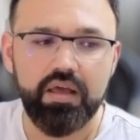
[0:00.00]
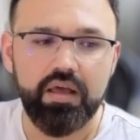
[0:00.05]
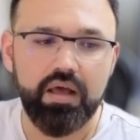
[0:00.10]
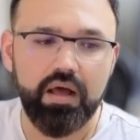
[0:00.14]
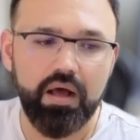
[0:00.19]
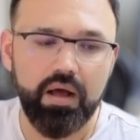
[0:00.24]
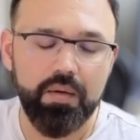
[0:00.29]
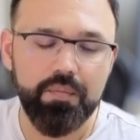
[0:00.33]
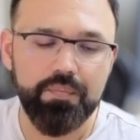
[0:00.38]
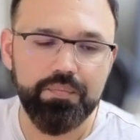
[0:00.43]

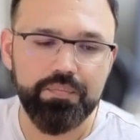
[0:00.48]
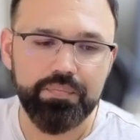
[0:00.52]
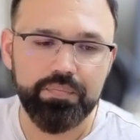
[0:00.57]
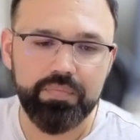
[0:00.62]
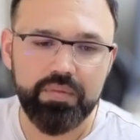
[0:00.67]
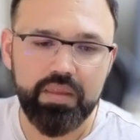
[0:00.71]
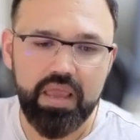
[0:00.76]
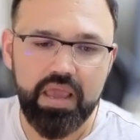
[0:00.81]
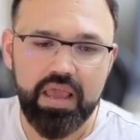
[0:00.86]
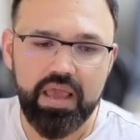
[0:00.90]
And
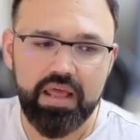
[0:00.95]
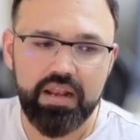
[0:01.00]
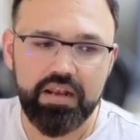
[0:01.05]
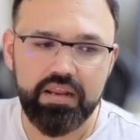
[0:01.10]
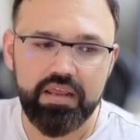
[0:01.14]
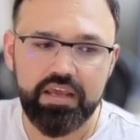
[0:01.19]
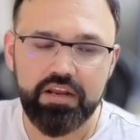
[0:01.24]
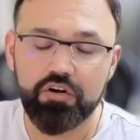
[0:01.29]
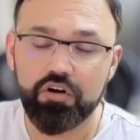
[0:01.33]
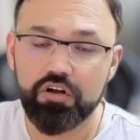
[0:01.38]

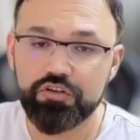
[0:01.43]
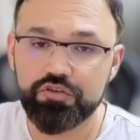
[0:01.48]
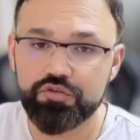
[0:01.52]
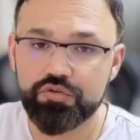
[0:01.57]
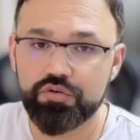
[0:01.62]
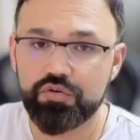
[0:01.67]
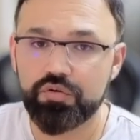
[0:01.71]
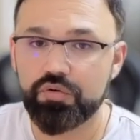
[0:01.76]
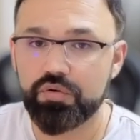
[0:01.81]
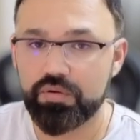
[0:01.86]
it
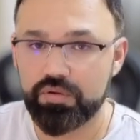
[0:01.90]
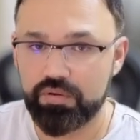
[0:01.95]
also